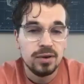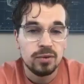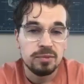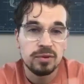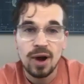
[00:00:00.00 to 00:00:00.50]

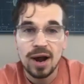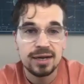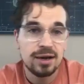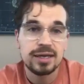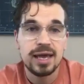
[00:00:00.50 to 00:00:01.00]
we've been writing
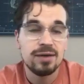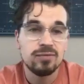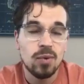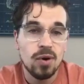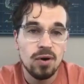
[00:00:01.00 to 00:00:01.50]
on cave
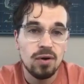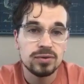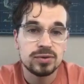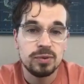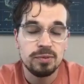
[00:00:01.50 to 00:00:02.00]

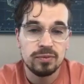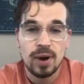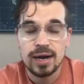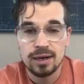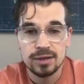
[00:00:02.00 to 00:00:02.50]
walls, we've been
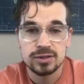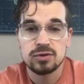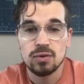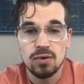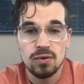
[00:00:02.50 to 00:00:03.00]
writing on
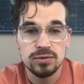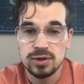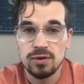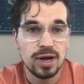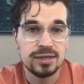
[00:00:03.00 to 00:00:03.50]
scrolls,
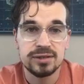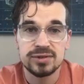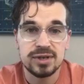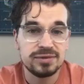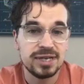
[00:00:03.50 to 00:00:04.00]
all kinds of
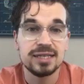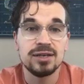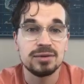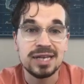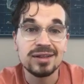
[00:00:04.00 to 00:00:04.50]
stuff,
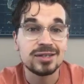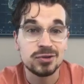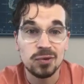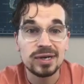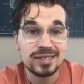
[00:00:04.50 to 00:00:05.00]
telling
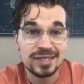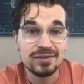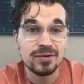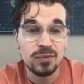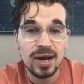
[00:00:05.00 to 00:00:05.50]
stories in
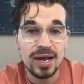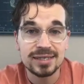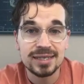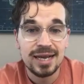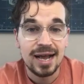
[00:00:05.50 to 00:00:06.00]
different ways.